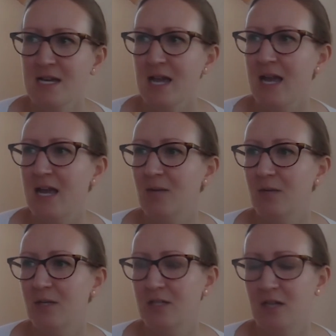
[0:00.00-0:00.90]
And we're
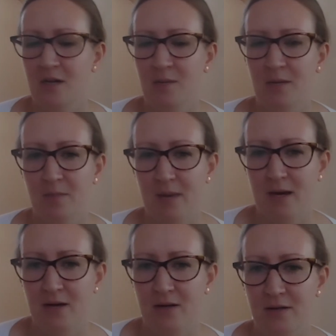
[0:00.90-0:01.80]
going to talk a bit
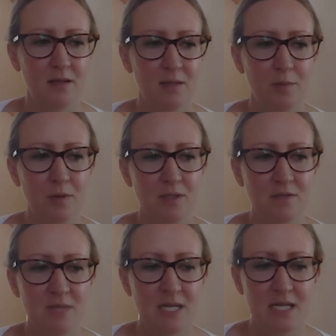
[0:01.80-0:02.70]
about the importance of
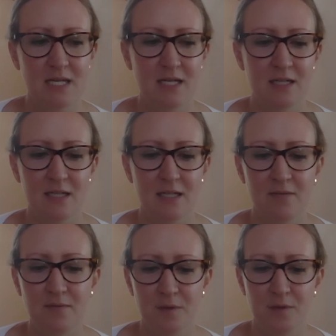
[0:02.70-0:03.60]
media
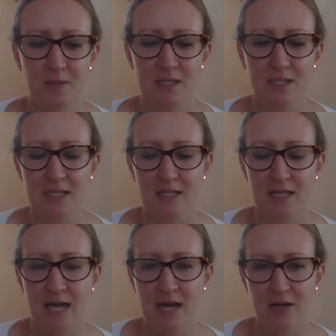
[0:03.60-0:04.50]
influence
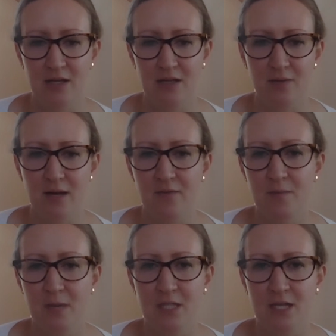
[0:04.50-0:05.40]
and how to get the right
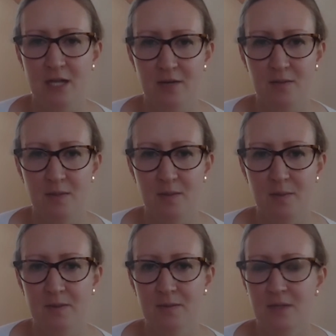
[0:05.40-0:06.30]
information out to
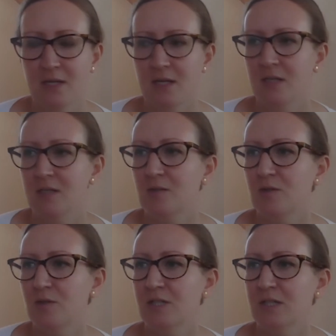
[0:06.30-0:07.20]
people. So
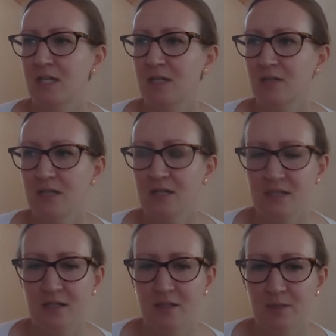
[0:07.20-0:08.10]
Georgia, can you tell us a
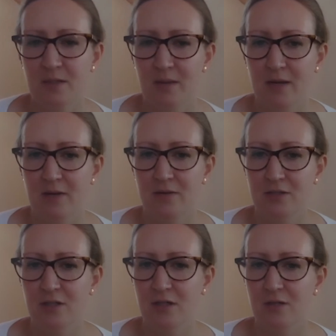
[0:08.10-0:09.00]
little bit about
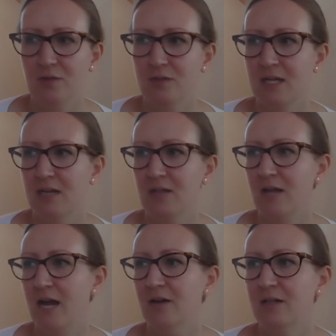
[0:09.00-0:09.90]
Shuga Alone Together?
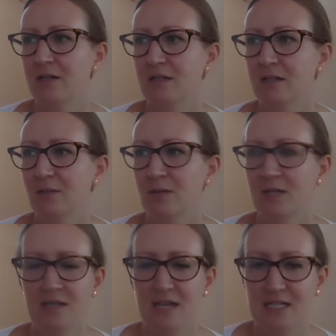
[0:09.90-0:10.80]
Where did
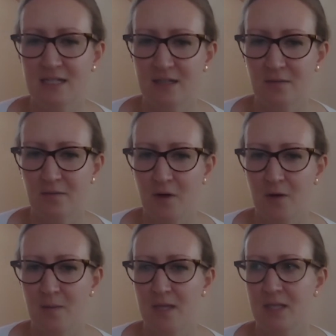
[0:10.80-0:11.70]
the idea come
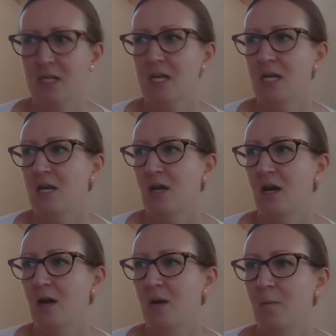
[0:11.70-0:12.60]
from, and
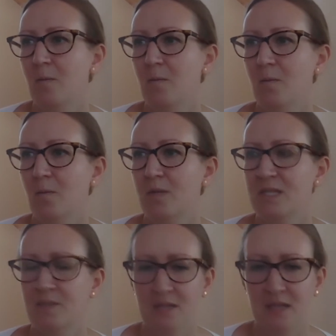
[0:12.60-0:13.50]
what's
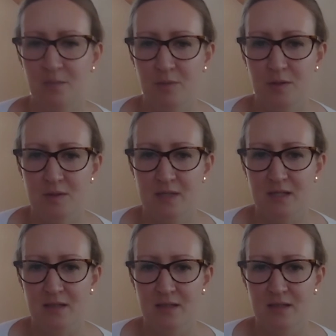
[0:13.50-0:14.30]
it been like producing it?